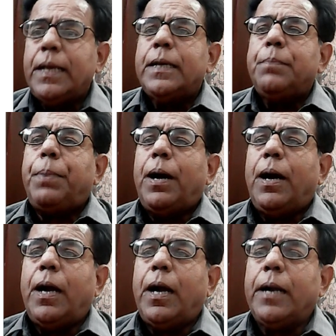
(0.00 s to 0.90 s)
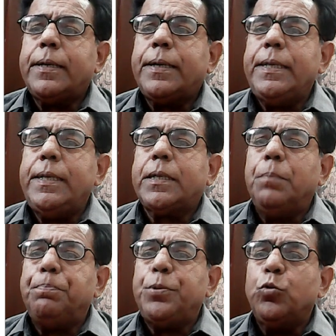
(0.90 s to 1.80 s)
Part D,
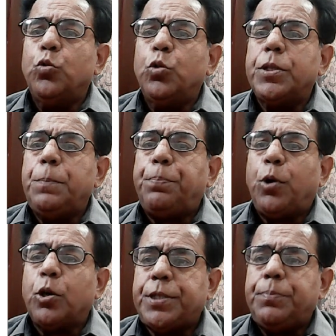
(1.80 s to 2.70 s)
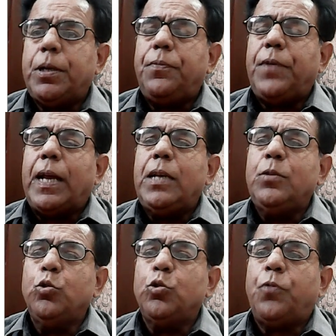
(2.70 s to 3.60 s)
compute the possible
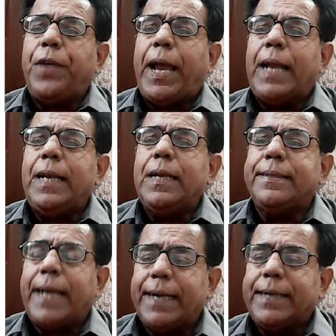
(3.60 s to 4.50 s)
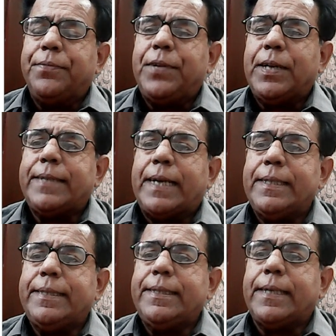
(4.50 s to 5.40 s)
values of LZ, where
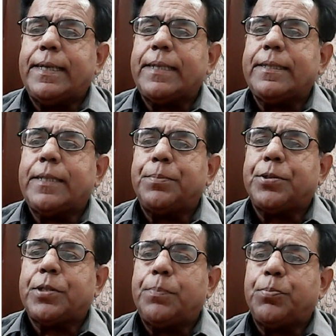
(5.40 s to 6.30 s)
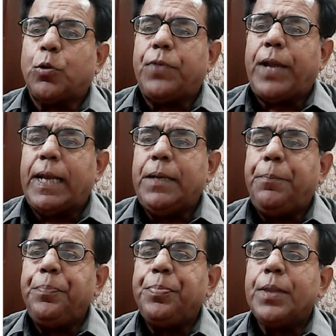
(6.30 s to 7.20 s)
Z is written as a subscript of L
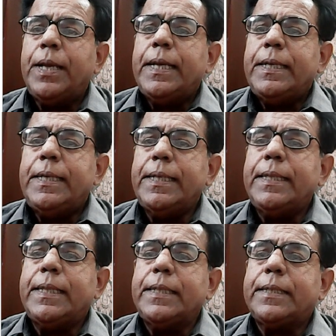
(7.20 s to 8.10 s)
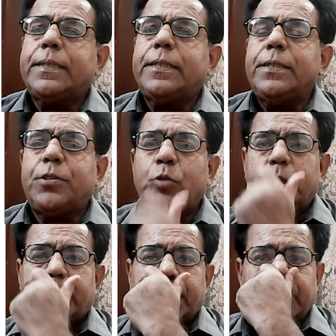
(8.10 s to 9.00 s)
in this
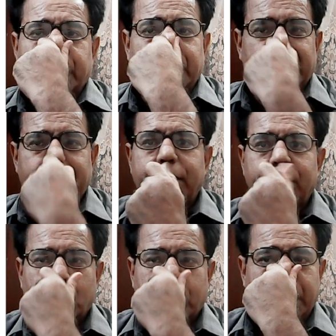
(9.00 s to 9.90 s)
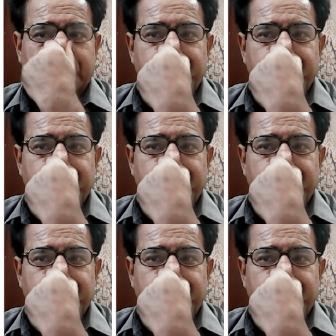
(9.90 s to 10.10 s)
situation. Okay.